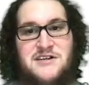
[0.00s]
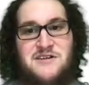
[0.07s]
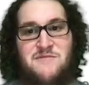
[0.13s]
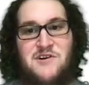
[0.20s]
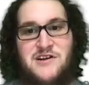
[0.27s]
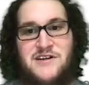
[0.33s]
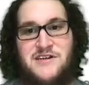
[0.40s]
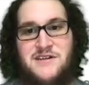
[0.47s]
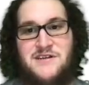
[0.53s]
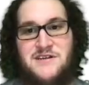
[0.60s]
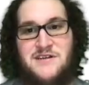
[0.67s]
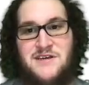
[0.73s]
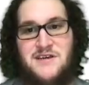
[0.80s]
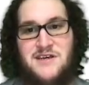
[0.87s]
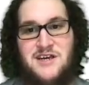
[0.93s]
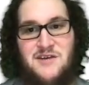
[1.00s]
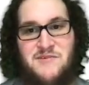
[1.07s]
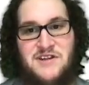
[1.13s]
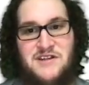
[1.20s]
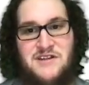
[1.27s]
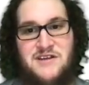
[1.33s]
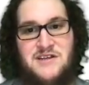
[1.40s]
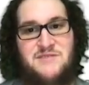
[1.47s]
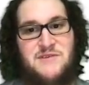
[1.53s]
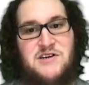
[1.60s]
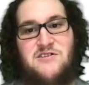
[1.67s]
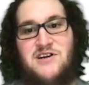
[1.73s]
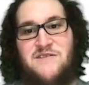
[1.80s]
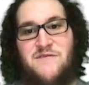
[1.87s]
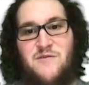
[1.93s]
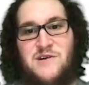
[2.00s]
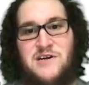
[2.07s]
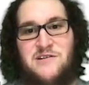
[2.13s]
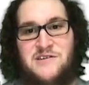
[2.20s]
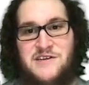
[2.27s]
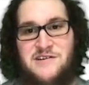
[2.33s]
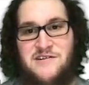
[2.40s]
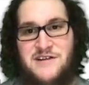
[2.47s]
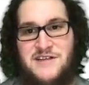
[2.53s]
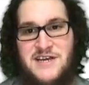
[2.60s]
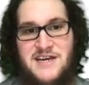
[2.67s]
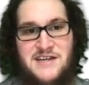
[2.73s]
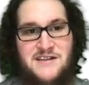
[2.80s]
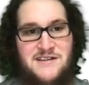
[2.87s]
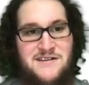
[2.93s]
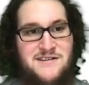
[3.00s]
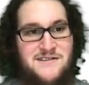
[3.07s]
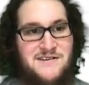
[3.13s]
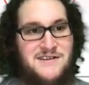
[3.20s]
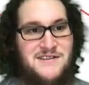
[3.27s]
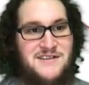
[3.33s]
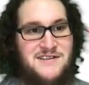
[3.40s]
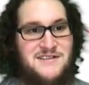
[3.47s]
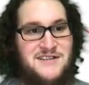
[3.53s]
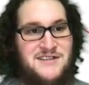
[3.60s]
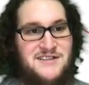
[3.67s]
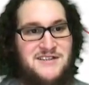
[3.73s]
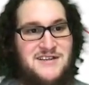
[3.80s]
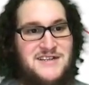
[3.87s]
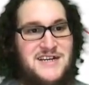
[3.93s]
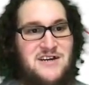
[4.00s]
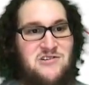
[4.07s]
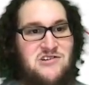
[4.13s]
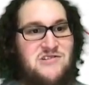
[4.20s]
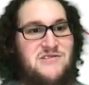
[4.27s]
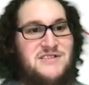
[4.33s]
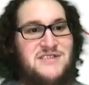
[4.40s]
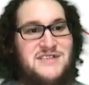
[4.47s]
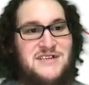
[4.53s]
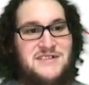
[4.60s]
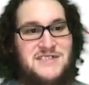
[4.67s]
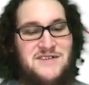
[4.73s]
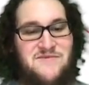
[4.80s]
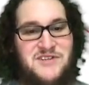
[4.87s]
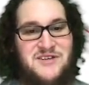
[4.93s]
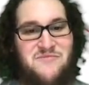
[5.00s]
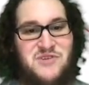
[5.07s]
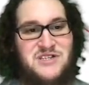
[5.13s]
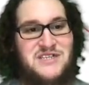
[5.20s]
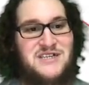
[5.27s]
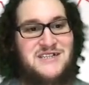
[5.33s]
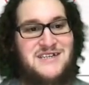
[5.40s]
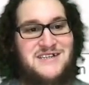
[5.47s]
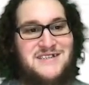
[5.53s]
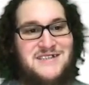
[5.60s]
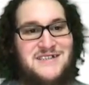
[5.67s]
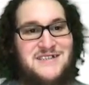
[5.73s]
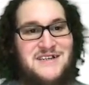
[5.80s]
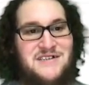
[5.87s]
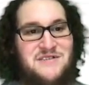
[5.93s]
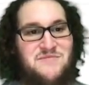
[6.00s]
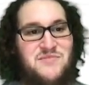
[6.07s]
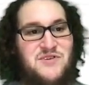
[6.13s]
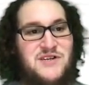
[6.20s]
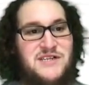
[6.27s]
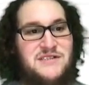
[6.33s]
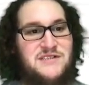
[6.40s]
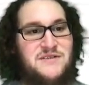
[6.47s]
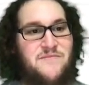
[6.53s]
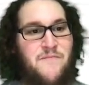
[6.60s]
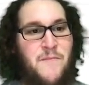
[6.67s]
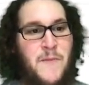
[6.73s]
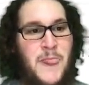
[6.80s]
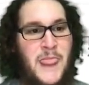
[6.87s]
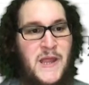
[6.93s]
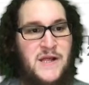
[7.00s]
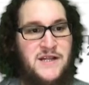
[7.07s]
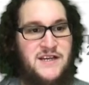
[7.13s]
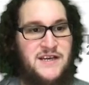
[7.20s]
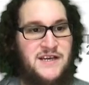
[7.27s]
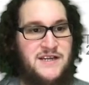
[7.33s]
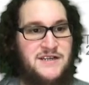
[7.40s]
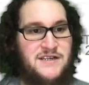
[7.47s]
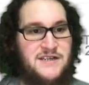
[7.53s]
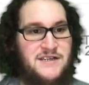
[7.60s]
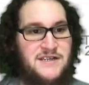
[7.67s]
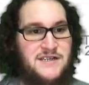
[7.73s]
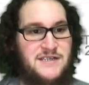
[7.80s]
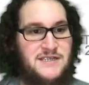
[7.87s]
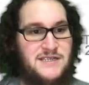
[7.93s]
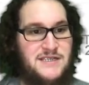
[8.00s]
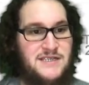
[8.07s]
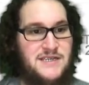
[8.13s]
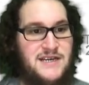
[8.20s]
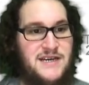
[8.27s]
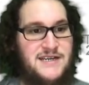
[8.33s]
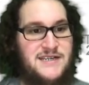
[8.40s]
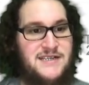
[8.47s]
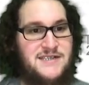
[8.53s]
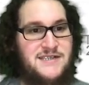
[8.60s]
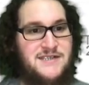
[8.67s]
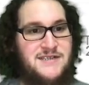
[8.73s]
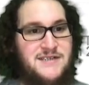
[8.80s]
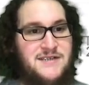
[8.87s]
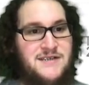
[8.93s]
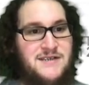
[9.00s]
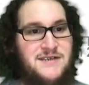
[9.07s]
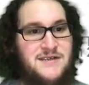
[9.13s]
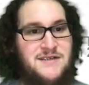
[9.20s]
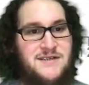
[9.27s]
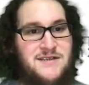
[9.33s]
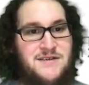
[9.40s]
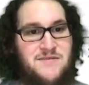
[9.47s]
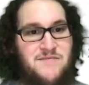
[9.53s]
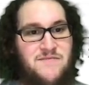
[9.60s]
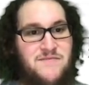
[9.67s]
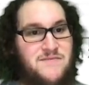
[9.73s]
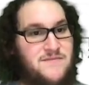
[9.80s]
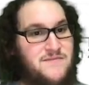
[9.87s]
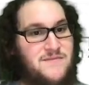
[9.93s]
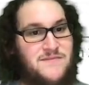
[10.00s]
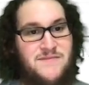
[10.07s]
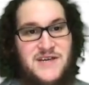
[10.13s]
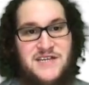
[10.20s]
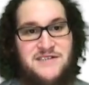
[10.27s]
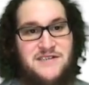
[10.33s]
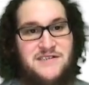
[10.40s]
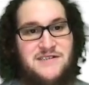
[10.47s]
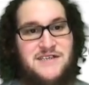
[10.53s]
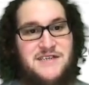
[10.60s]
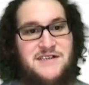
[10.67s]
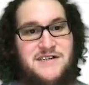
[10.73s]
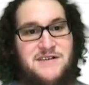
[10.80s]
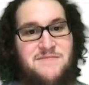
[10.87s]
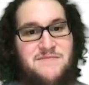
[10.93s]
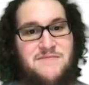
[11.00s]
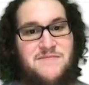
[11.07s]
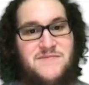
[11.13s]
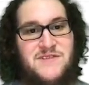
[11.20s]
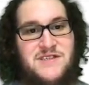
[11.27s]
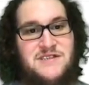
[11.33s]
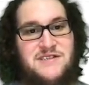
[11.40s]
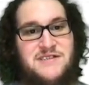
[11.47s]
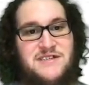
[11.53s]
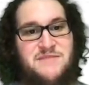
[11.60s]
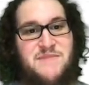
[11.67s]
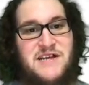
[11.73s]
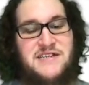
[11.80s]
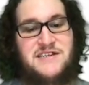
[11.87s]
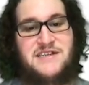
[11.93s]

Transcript: market. I mean, it's been going on for a while. Look, year to date, look at this. Like the Dow Jones is down 17%, down 6,000 points. And yeah, basically, this is expected to